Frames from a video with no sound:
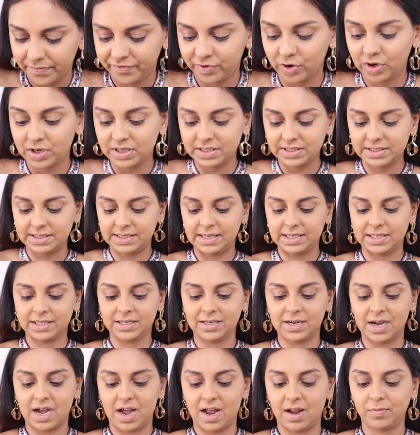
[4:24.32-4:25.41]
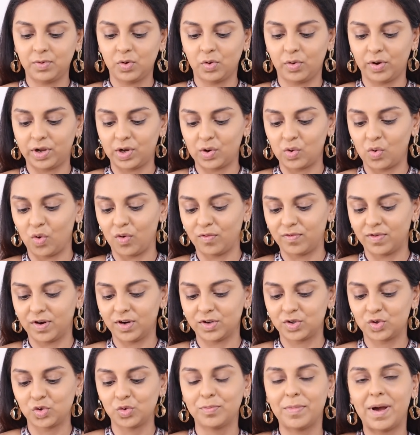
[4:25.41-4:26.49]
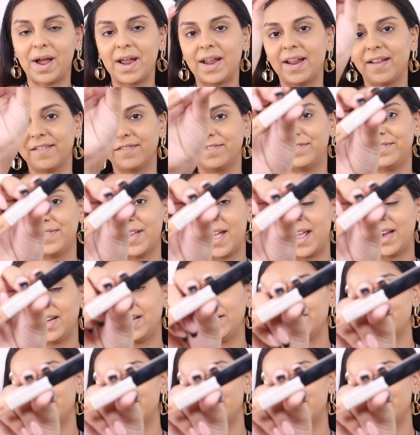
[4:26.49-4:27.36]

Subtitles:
For concealer, I'm going over to my very,